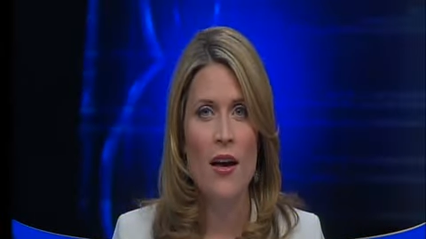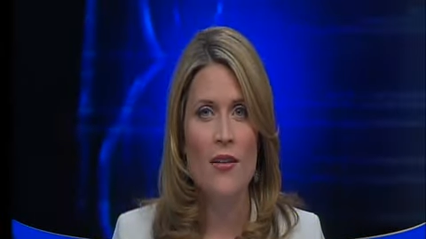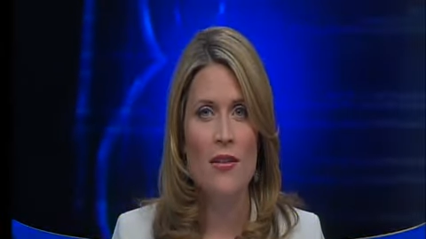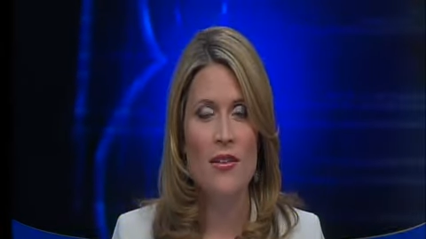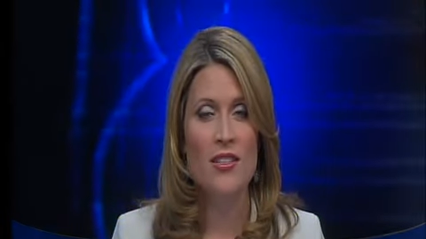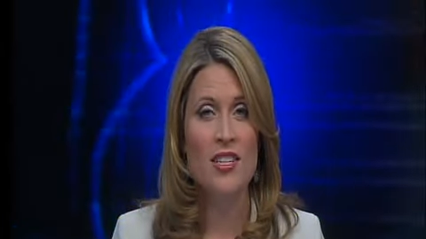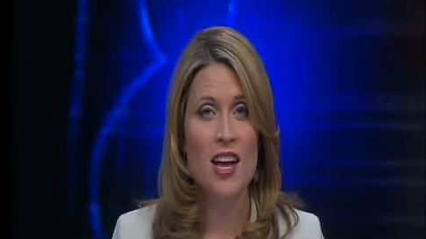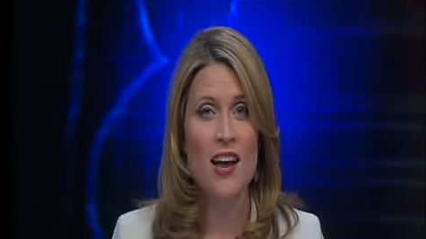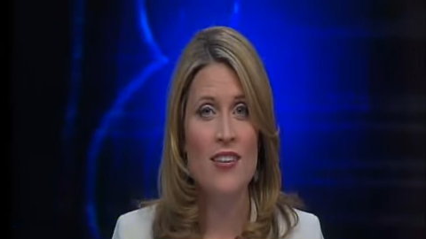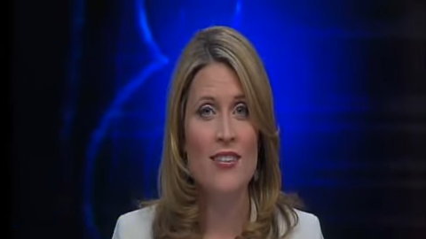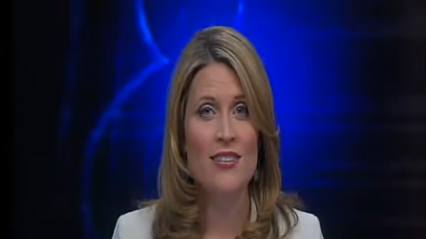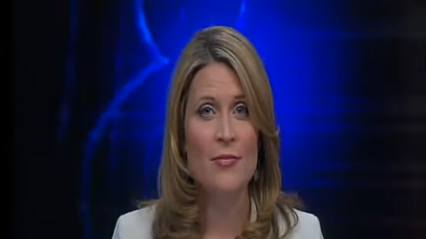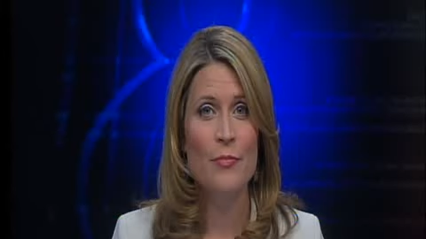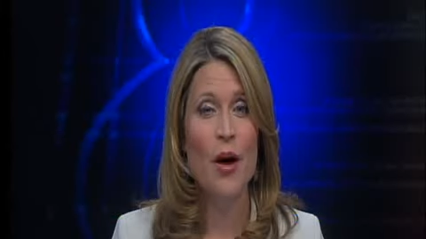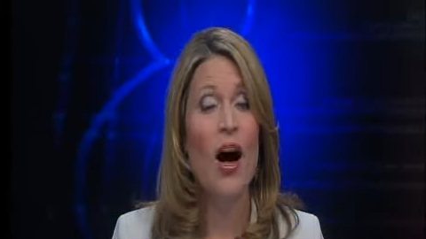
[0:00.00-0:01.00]
to
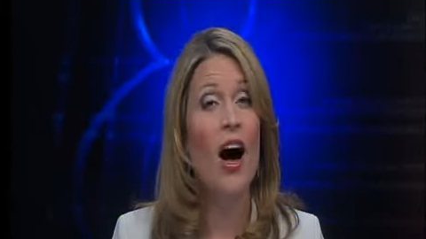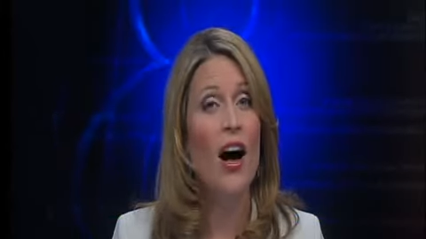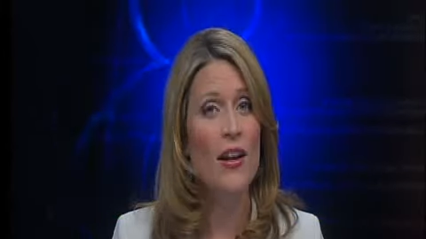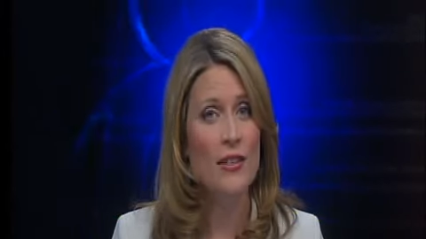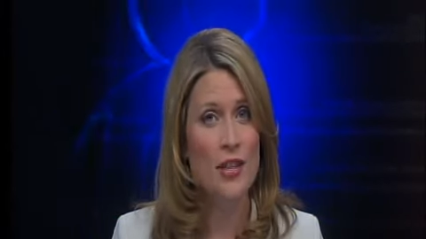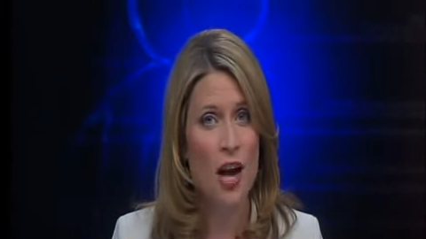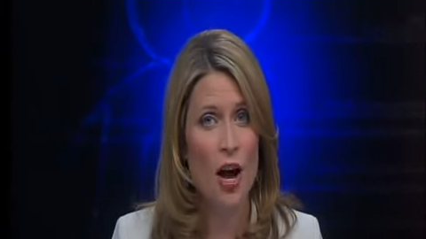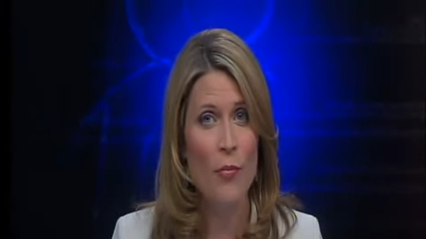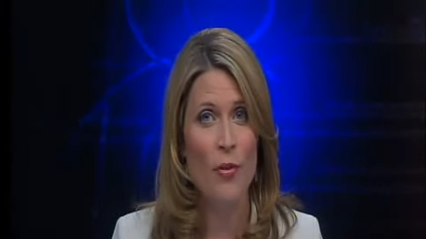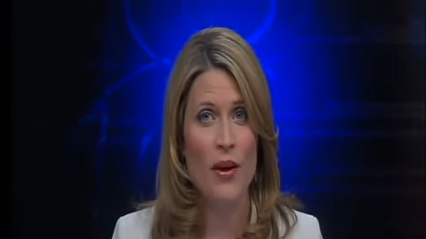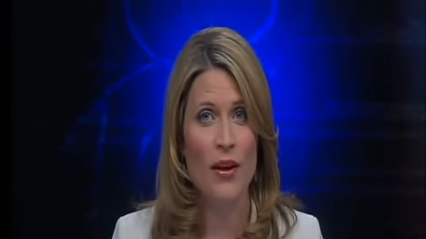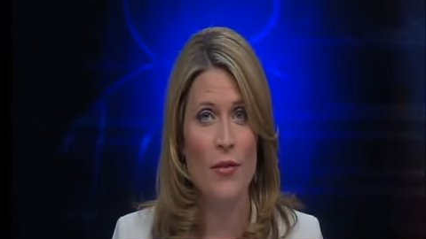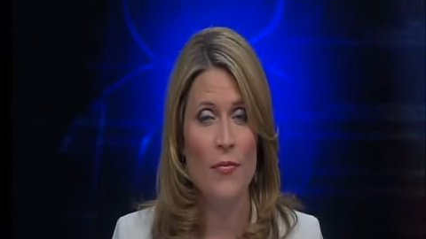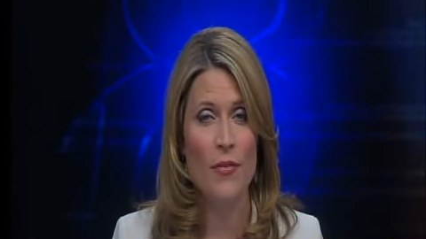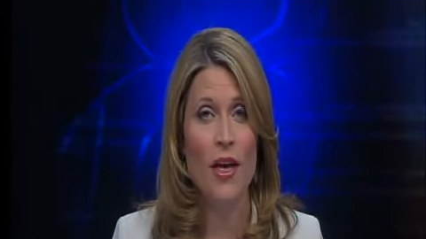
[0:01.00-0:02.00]
discuss a hot
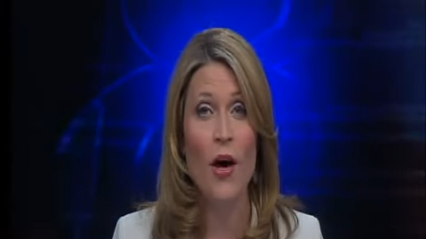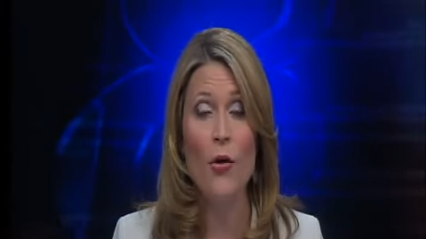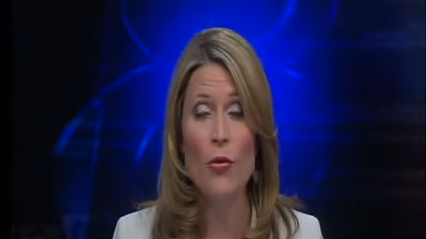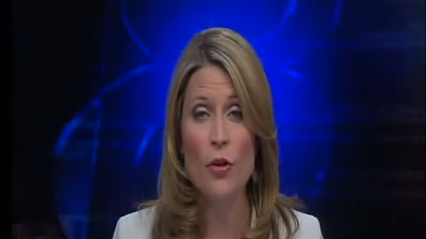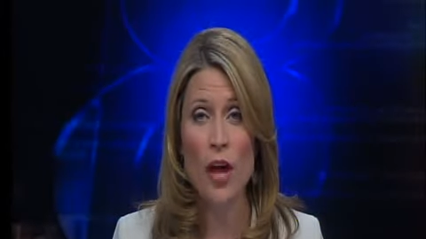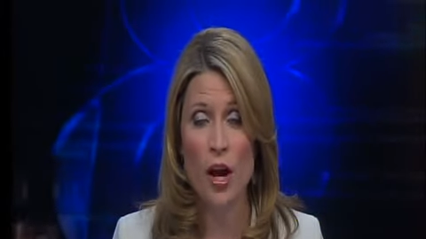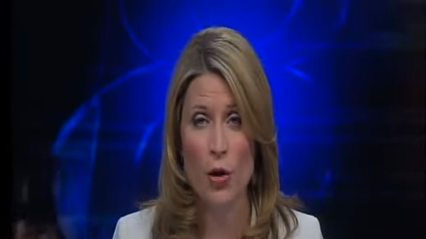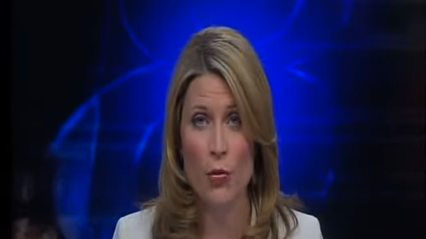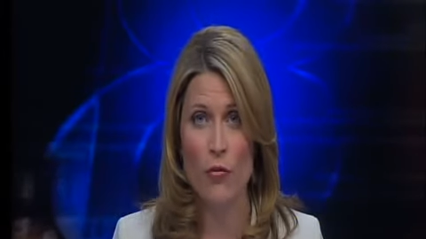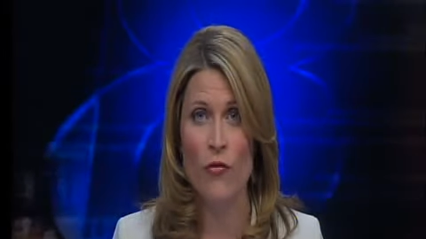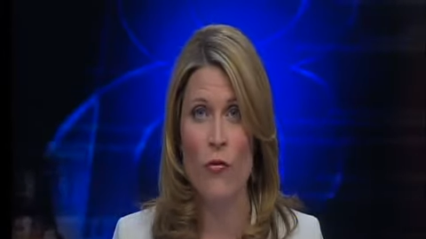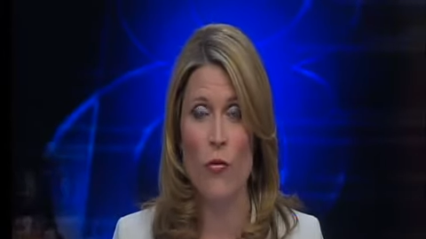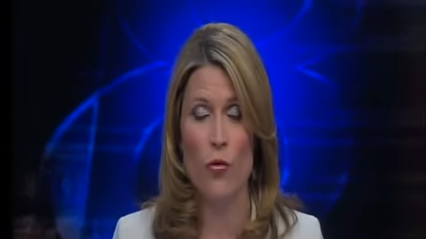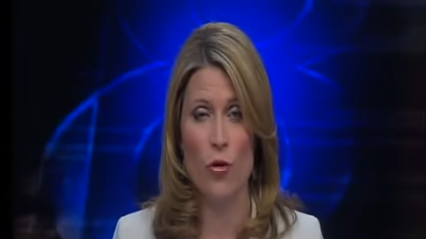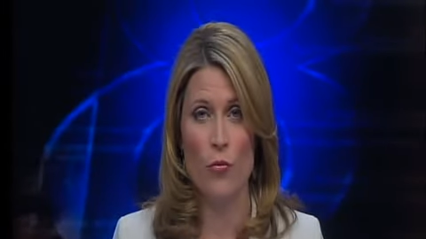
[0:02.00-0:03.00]
topic, health care
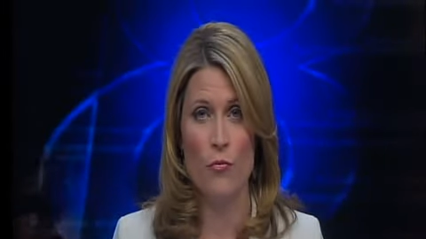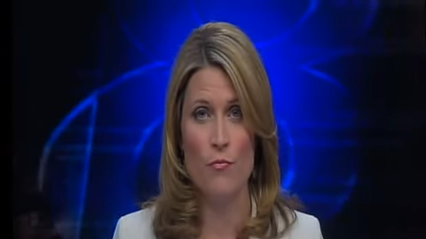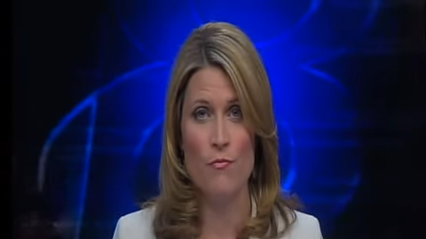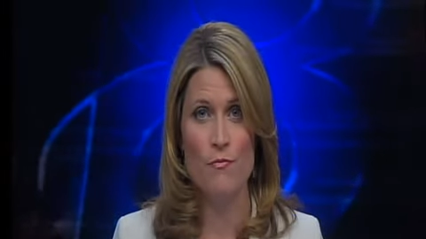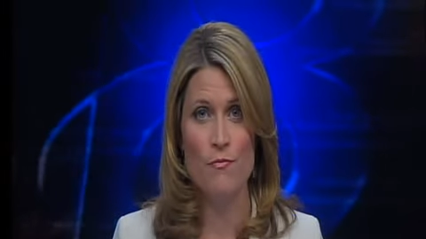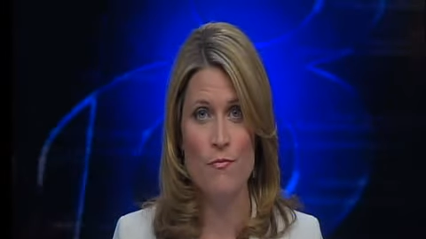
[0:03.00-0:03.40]
reform.